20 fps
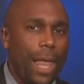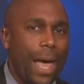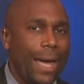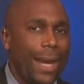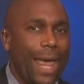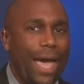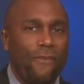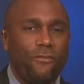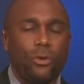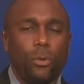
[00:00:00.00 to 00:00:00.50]

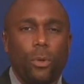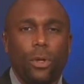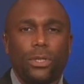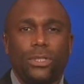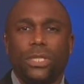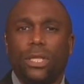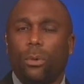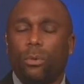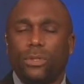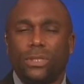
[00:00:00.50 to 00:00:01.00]
line
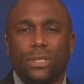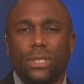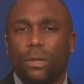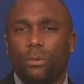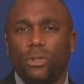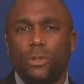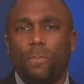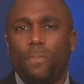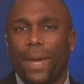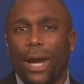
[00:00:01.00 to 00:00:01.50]
afterwards. There
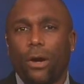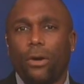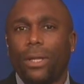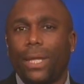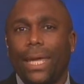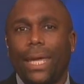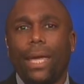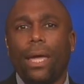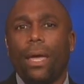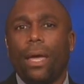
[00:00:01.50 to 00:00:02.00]
was
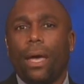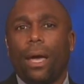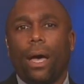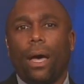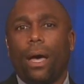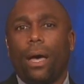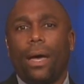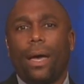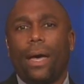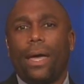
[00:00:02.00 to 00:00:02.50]
barely
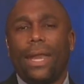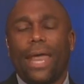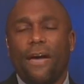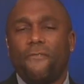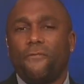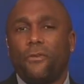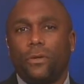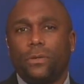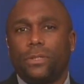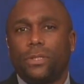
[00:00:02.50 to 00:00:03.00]
an
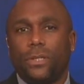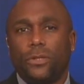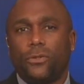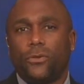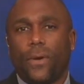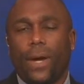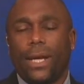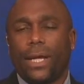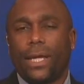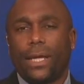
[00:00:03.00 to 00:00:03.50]
effort to
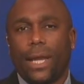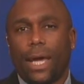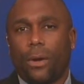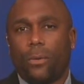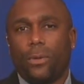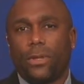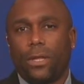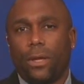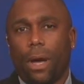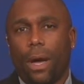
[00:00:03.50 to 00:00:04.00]
try to
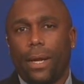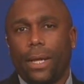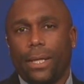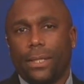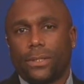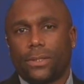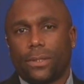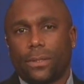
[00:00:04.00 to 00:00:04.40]
connect with the audience.